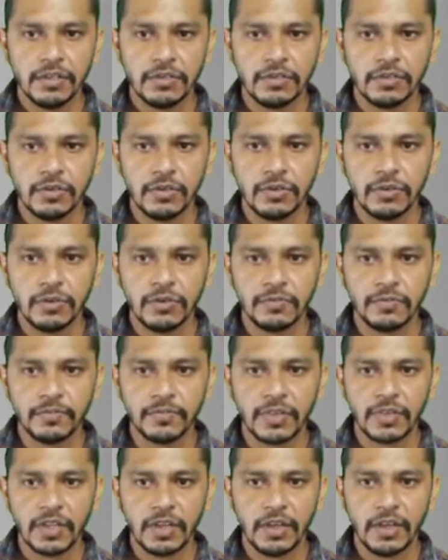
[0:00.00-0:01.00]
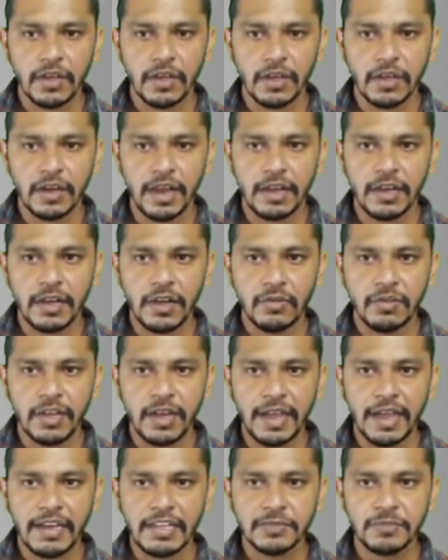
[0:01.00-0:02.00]
So right now the
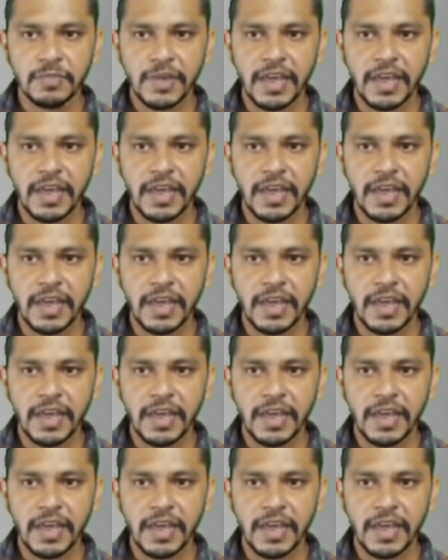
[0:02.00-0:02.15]
line is